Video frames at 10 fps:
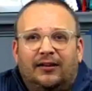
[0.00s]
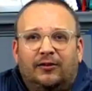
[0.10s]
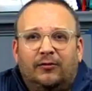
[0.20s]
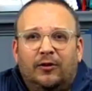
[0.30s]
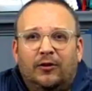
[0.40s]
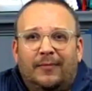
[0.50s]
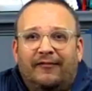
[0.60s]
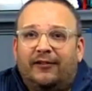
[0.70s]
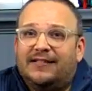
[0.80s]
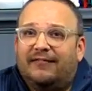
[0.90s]
through my
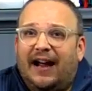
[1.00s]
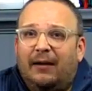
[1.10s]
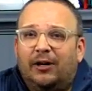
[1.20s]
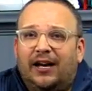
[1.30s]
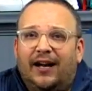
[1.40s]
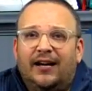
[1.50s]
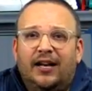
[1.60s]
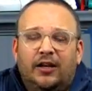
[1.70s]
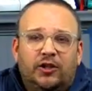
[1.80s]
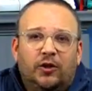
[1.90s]
friends at Fabricut
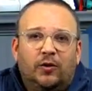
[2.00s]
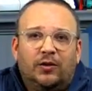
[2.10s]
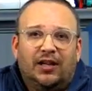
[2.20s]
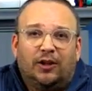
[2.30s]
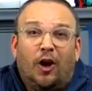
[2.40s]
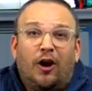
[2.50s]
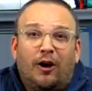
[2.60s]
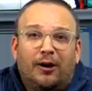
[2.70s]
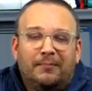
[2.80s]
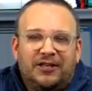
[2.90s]
to the long
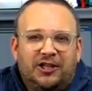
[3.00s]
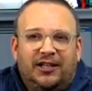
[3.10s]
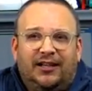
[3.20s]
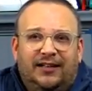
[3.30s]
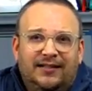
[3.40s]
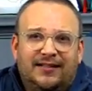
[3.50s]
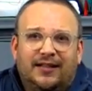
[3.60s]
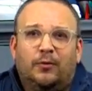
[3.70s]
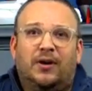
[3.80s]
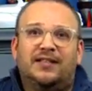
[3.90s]
arm machines and
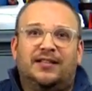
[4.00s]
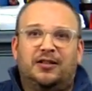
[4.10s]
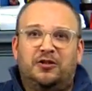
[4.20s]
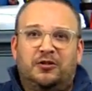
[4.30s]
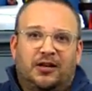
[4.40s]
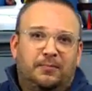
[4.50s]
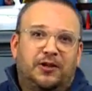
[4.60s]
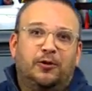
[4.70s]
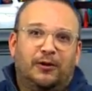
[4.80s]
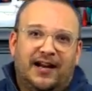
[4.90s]
the ones that do the
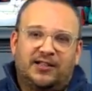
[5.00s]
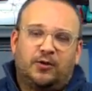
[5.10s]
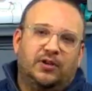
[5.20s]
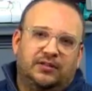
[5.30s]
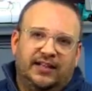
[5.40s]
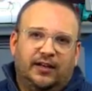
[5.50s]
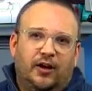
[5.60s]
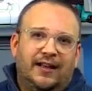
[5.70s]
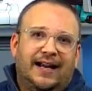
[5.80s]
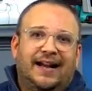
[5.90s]
computerized quilting and
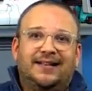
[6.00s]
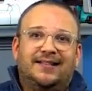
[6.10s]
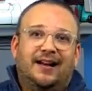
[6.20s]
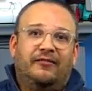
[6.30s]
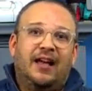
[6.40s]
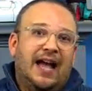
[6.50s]
all that kind of stuff.